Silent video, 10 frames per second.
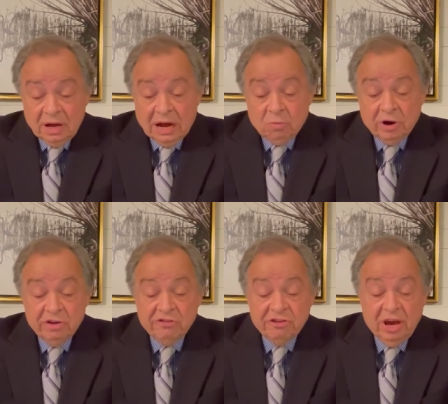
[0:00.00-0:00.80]
I want to
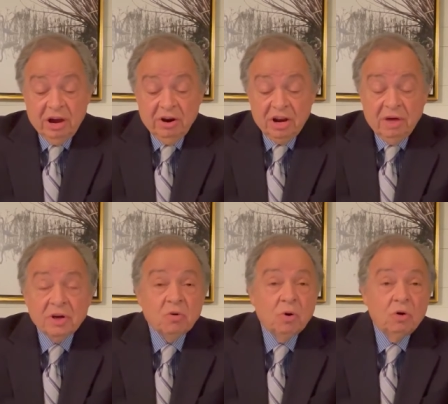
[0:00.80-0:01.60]
share another
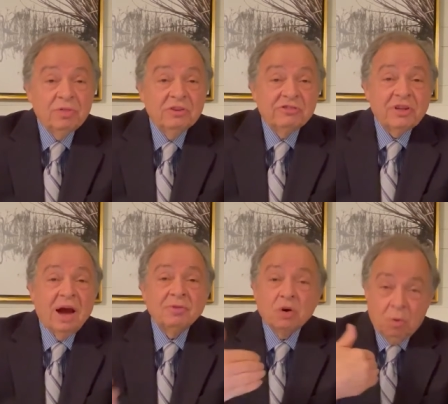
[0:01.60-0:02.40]
quote. This
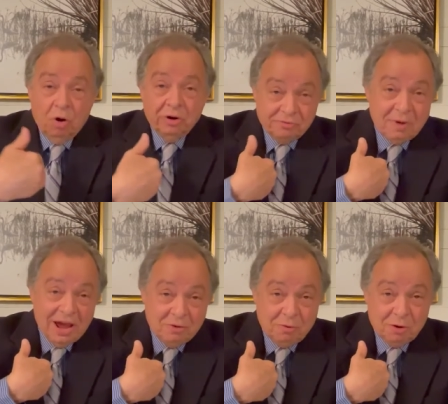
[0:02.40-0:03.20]
time the quote is my
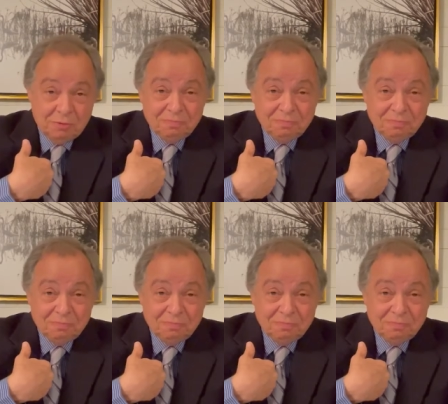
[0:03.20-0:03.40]
quote.